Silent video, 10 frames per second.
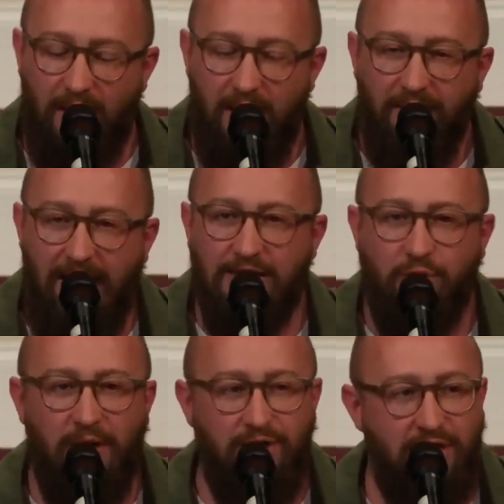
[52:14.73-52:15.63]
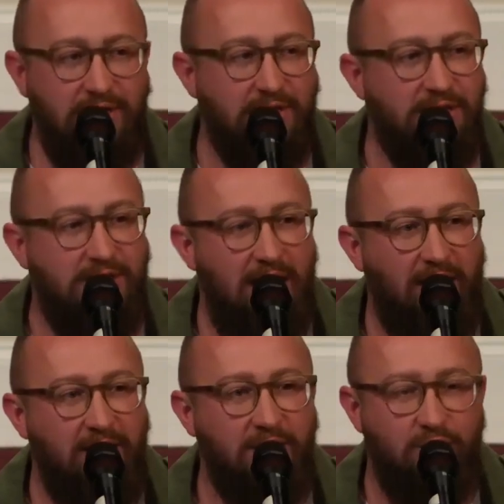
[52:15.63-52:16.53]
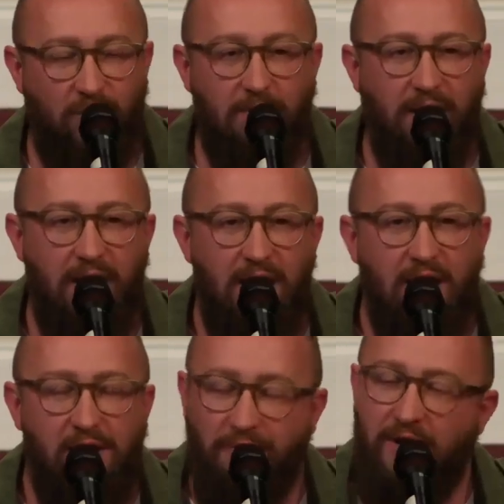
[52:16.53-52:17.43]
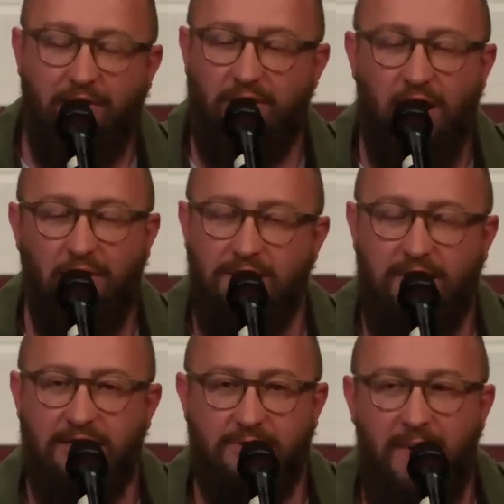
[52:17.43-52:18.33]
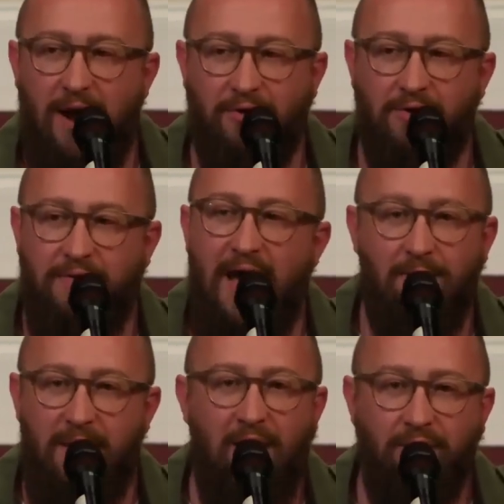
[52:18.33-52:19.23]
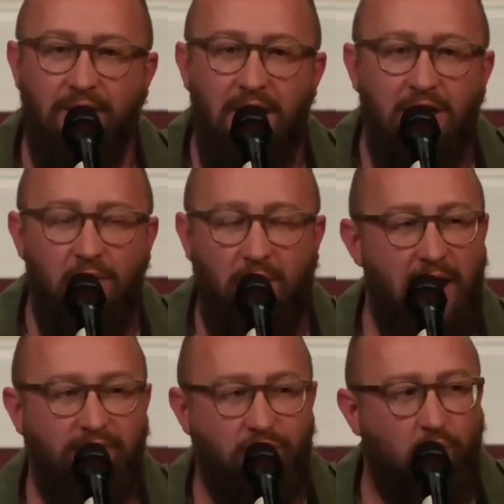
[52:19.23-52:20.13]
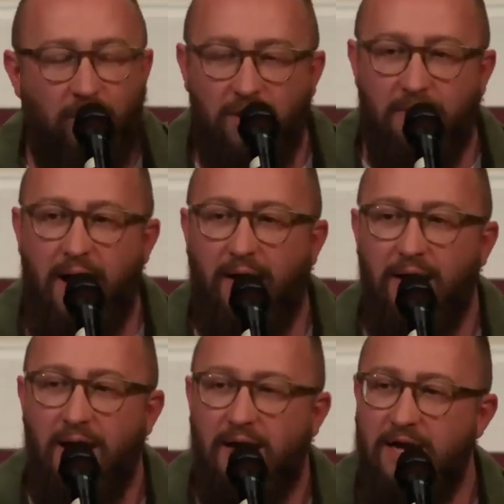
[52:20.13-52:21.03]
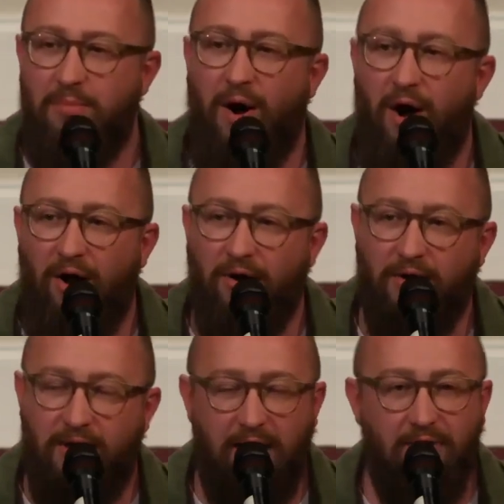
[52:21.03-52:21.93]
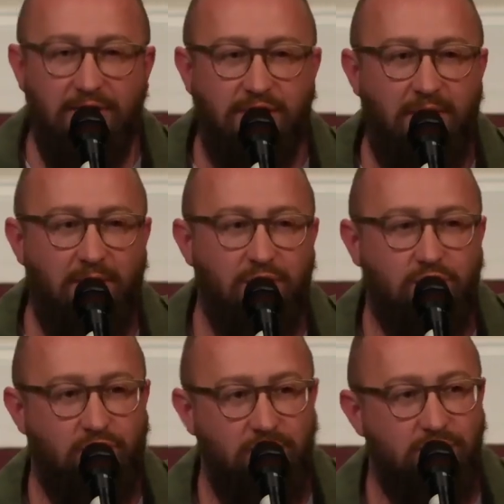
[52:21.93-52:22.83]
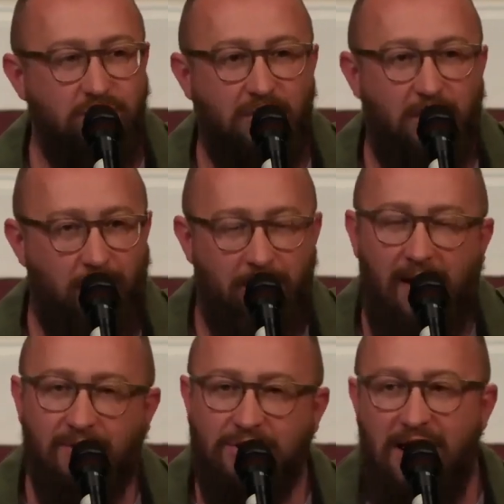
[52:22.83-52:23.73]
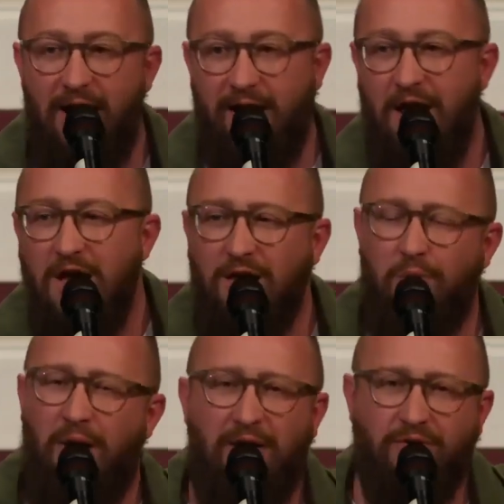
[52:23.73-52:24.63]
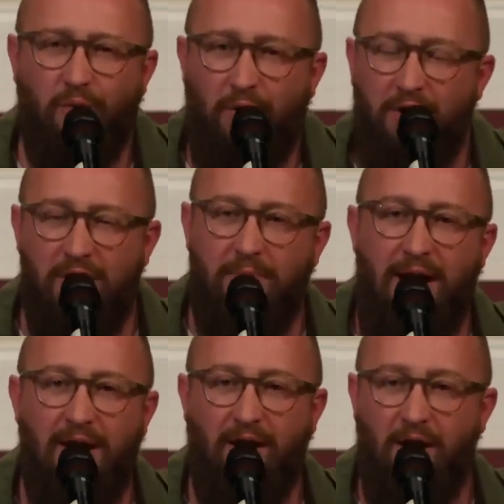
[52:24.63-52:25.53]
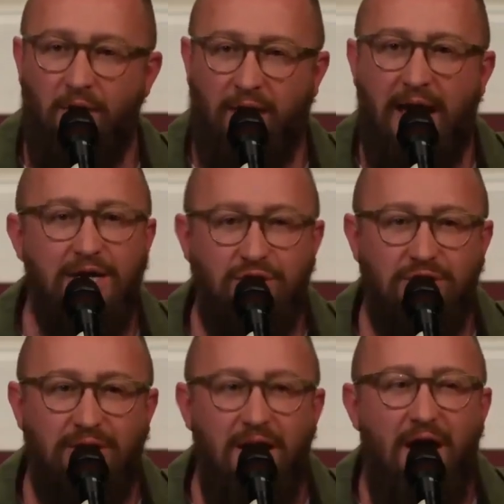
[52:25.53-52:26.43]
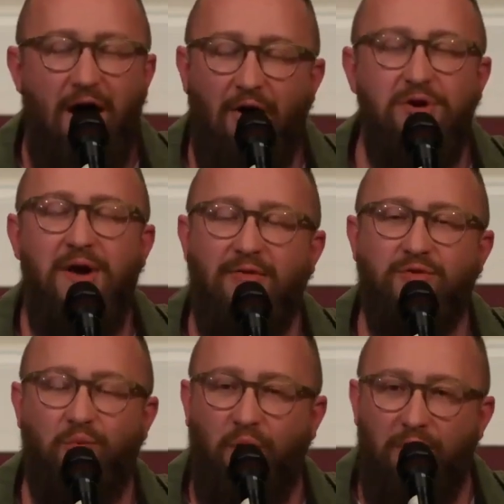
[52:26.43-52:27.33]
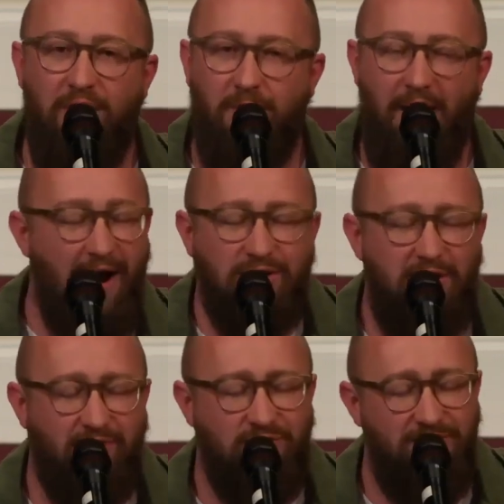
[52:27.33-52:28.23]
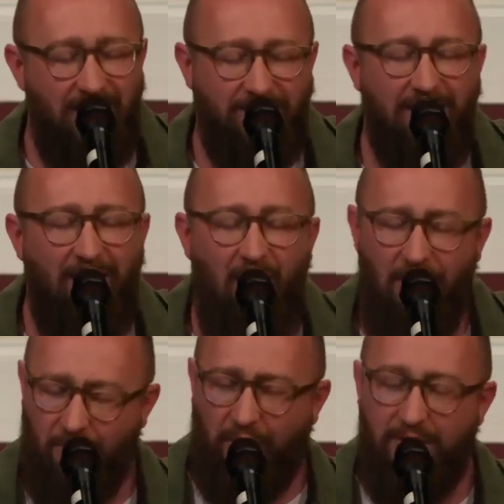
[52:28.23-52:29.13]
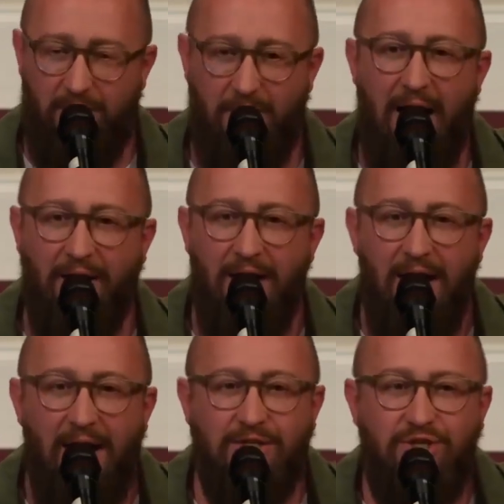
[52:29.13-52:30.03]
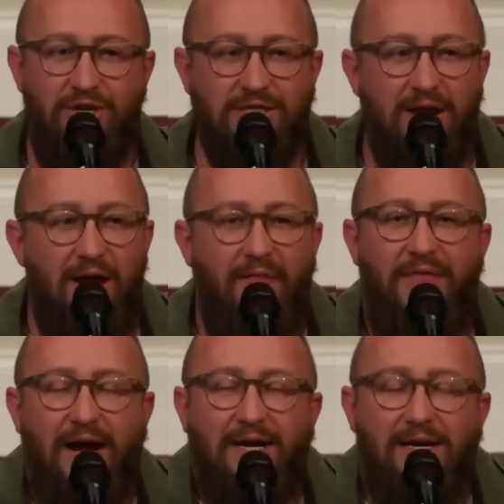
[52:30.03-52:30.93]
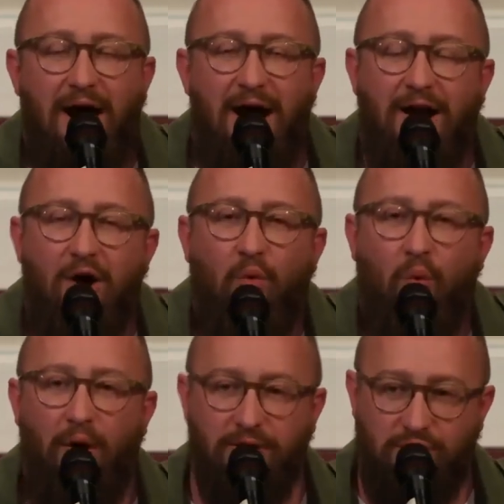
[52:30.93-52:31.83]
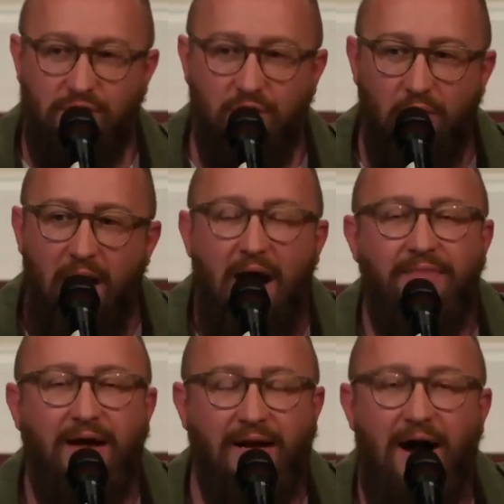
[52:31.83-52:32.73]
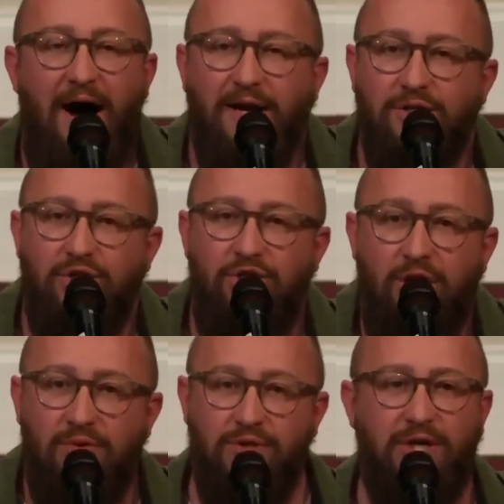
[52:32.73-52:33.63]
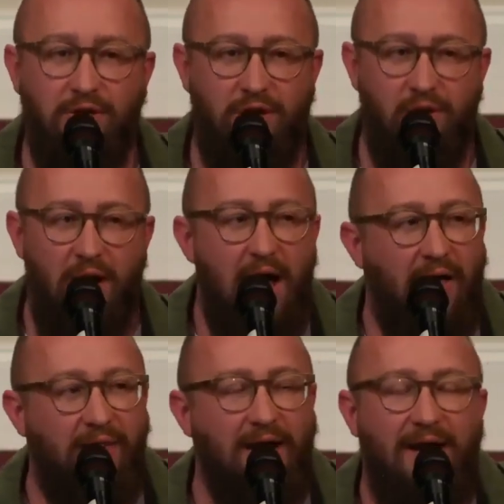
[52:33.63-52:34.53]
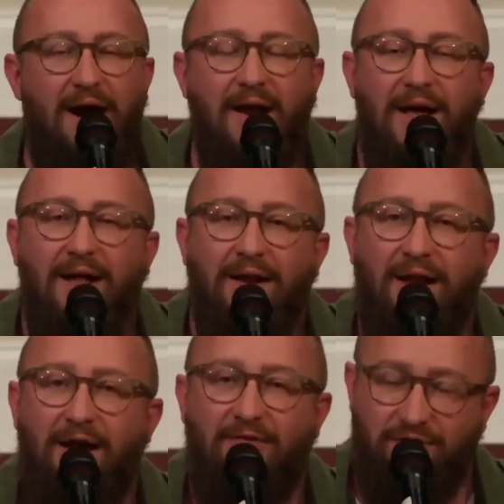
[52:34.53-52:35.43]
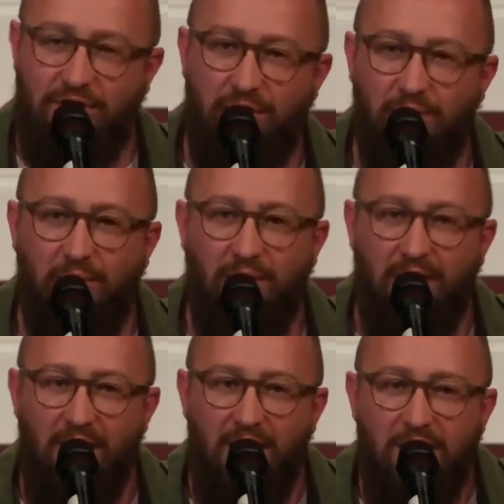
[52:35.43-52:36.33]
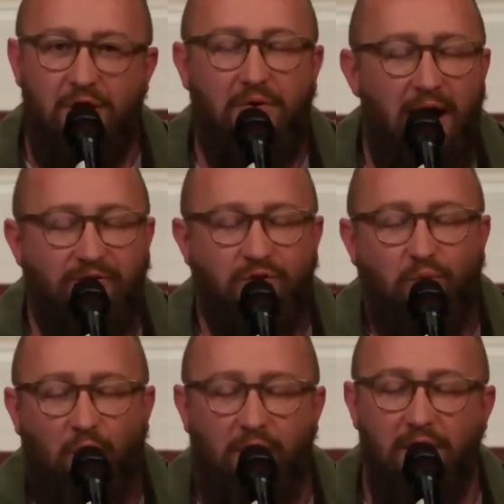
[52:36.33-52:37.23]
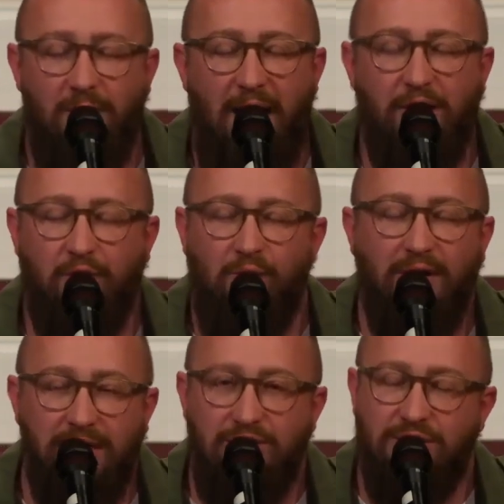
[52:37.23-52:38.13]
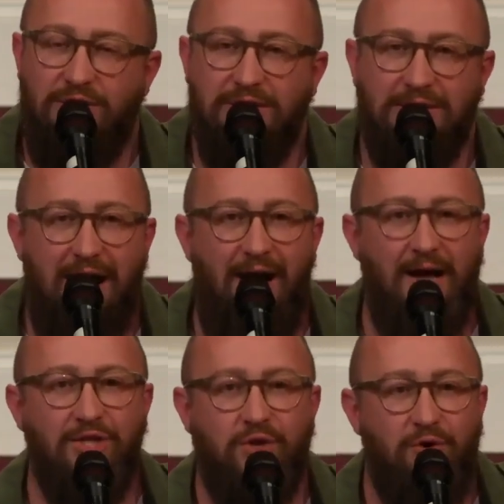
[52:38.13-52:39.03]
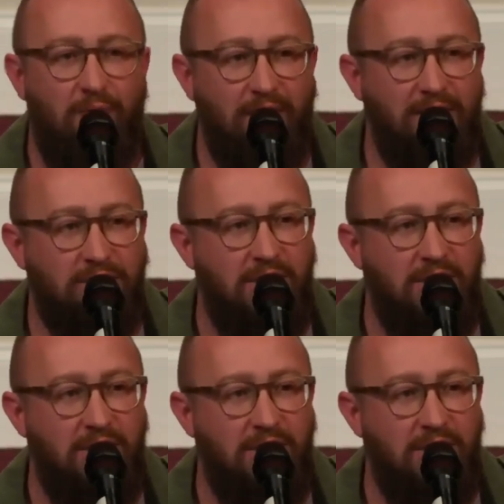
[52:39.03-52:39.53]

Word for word: That's what Jesus is telling this woman. You'll neither go to this mountain or that mountain. You won't have to worry about Ebal or Gerizim or Jerusalem or Mount Zion. You won't have to worry about a location. All you have to worry about, actually, you have nothing at all to worry about. It's just that God wants you and that God has chosen you and that God loves you. You don't have to worry about your religious designs or your religious